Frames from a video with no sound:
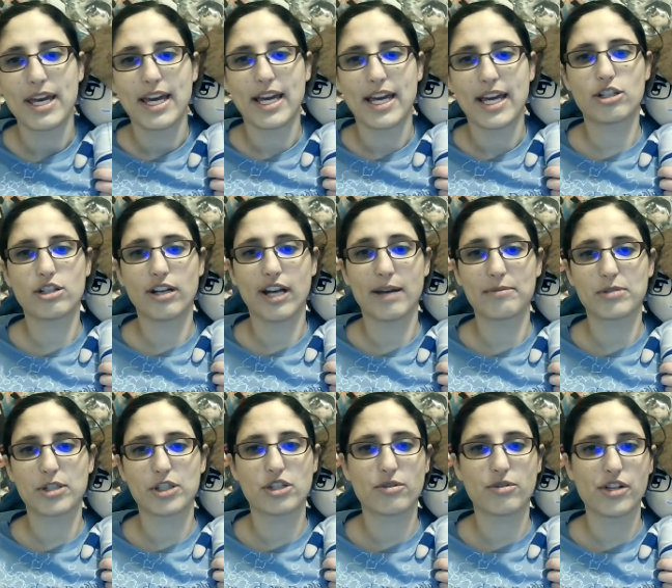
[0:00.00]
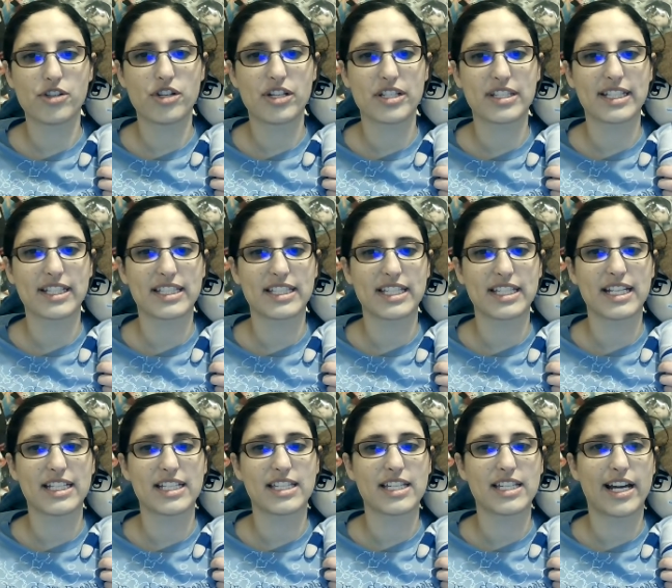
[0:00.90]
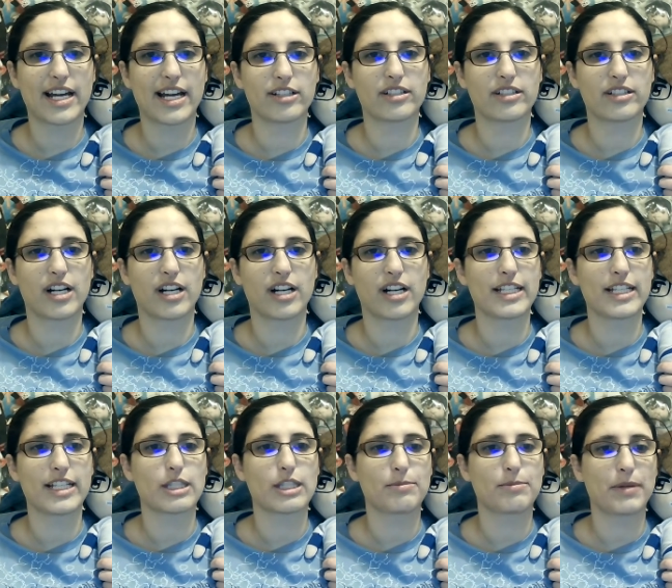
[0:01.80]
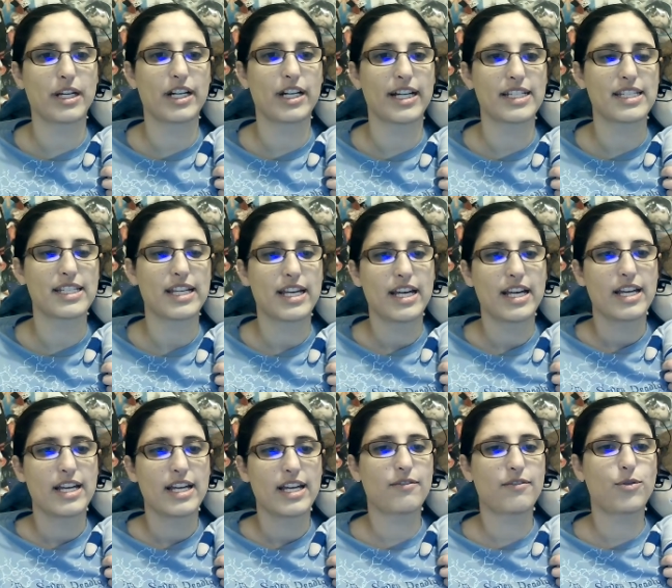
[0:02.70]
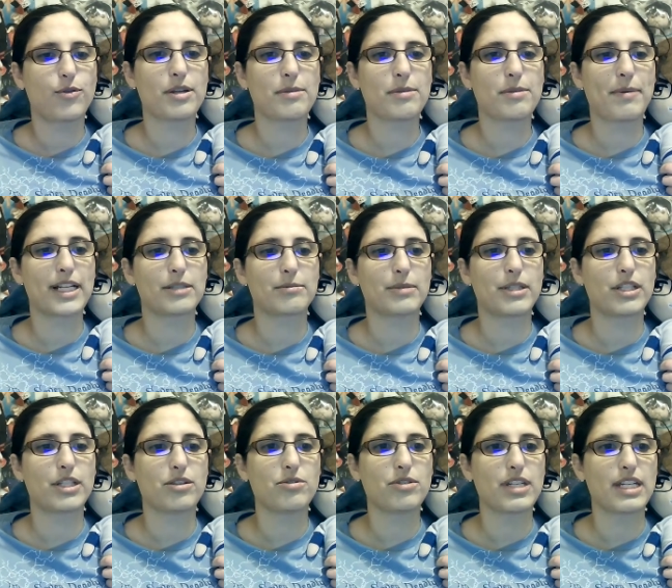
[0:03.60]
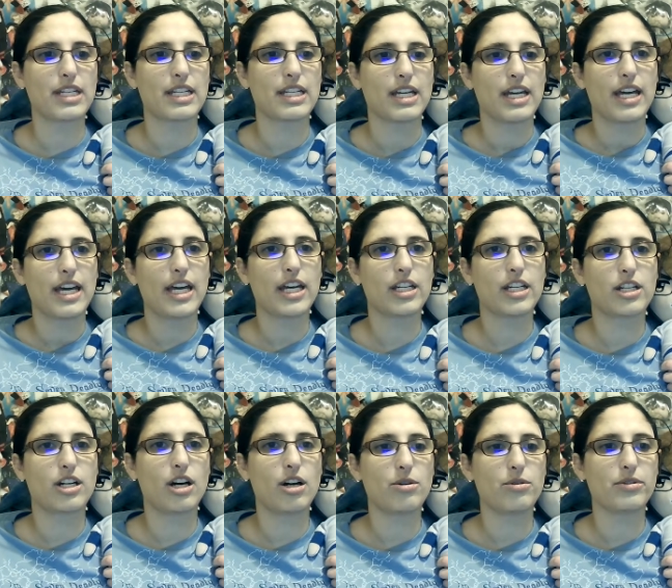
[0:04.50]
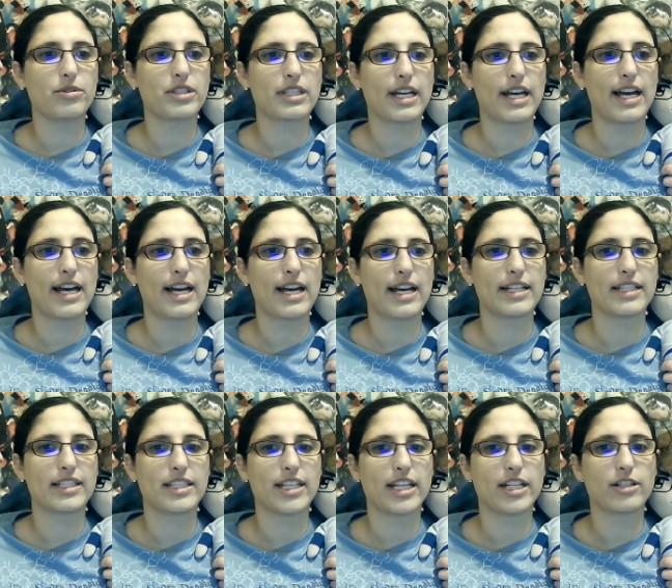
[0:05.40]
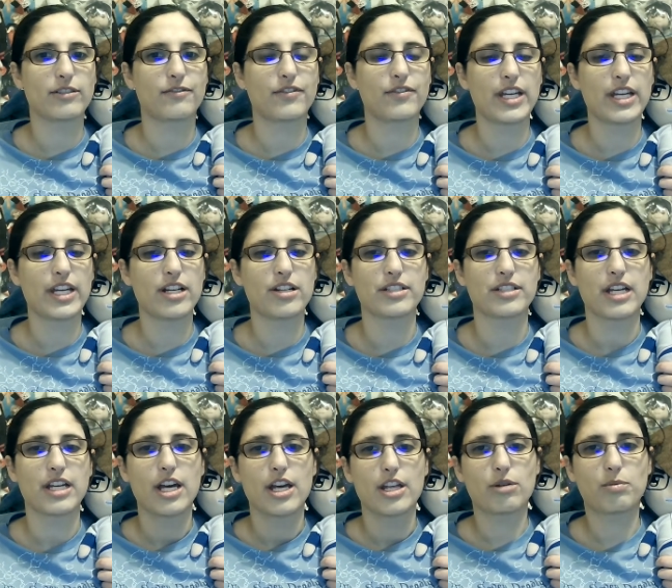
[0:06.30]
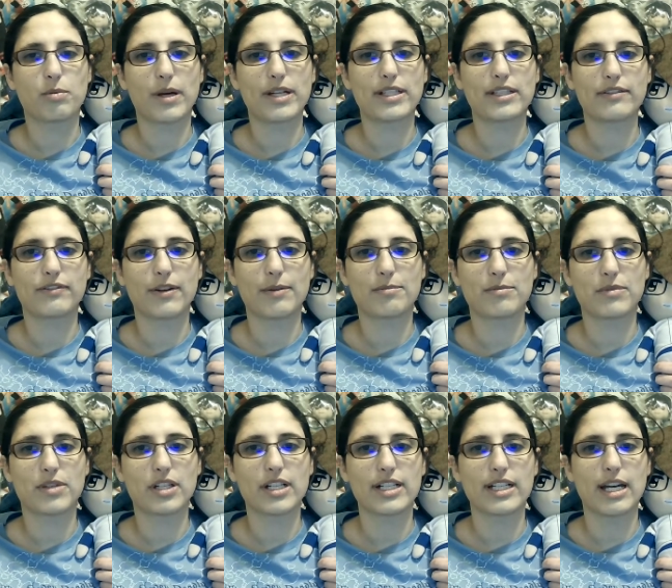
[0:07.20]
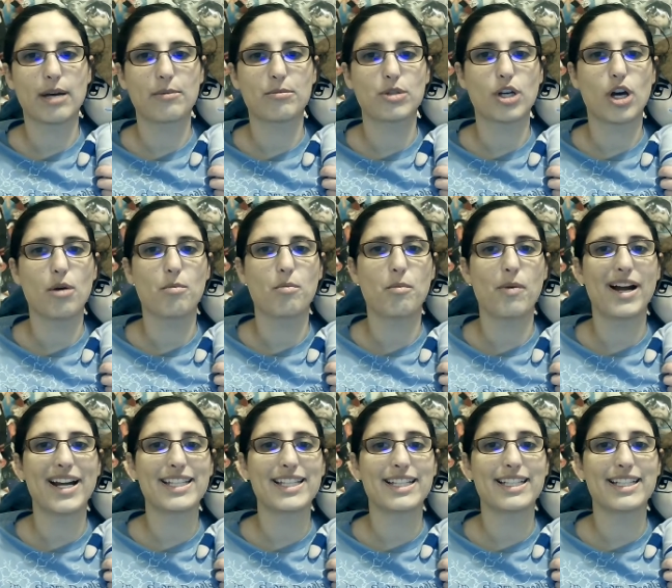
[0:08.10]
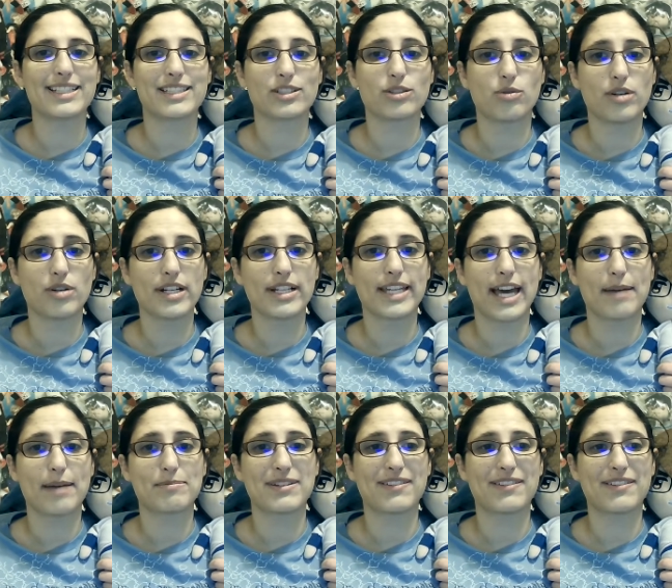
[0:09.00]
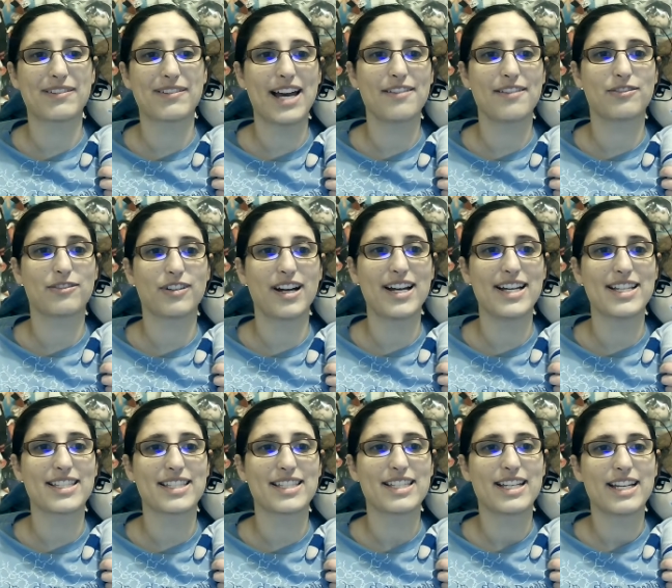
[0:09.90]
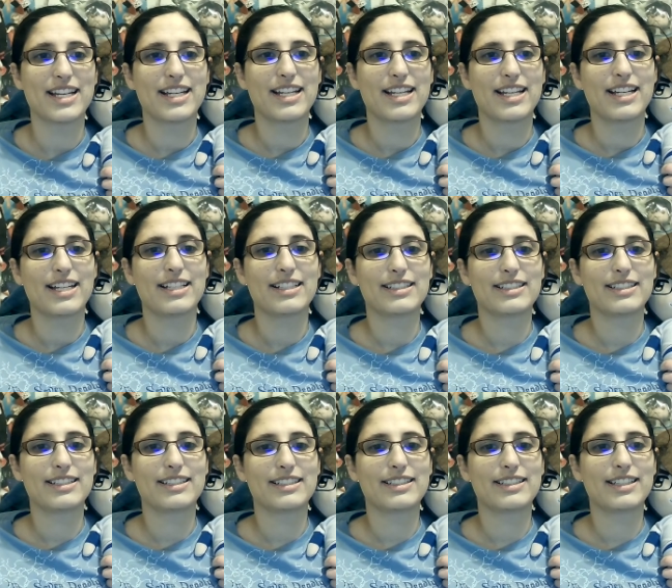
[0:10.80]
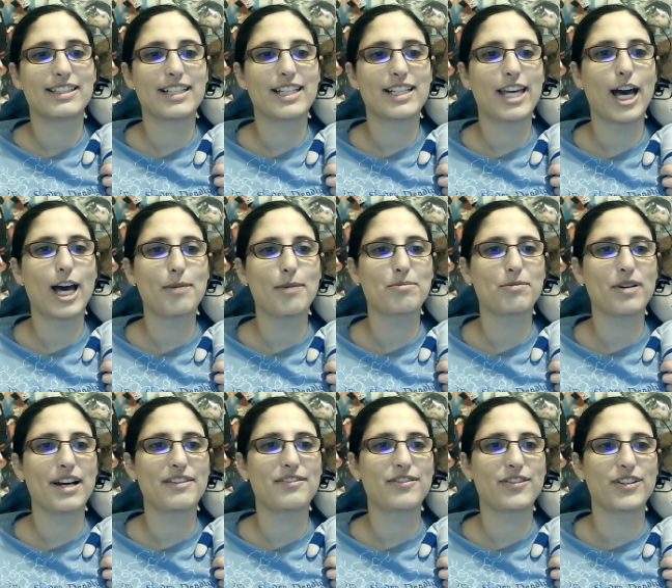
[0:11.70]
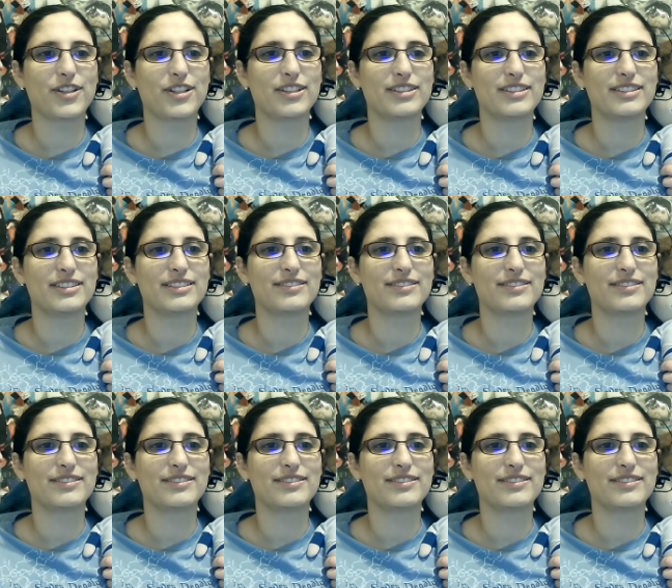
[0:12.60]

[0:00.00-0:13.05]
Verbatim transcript: And two, after 216 is titled Guardian Spirit. The fourth batter, Miyuki, It goes uh, to center field. The runner from third comes home, widening the score gap to five runs. The cap rifle.